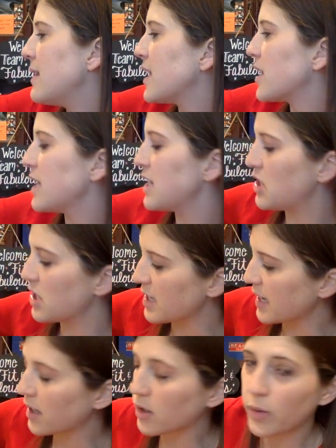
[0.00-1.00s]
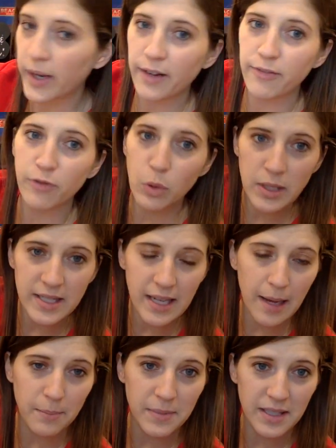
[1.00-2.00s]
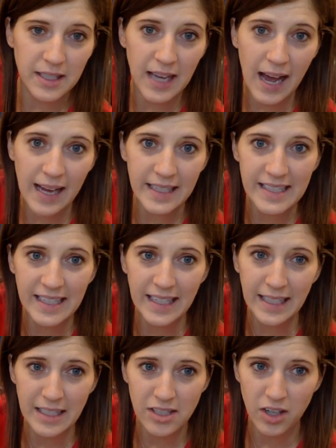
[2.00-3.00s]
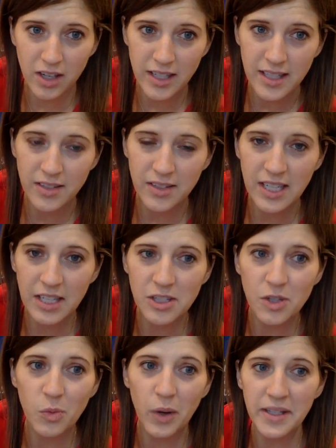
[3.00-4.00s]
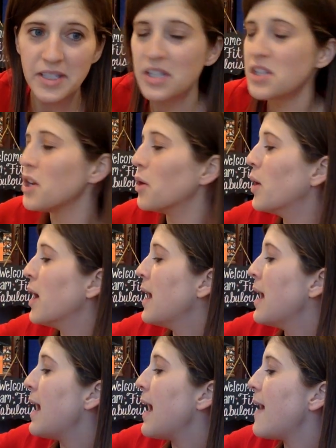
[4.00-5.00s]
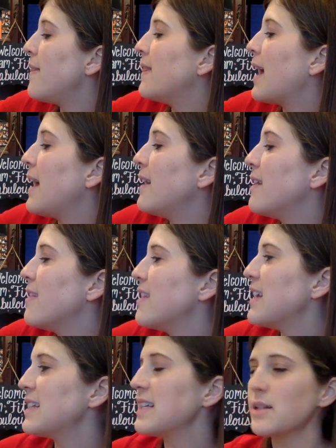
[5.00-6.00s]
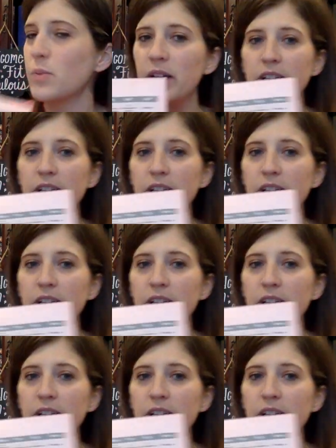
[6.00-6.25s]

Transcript: there is just like a quick 4-step guide to getting started. So it tells you what to do. And then this is what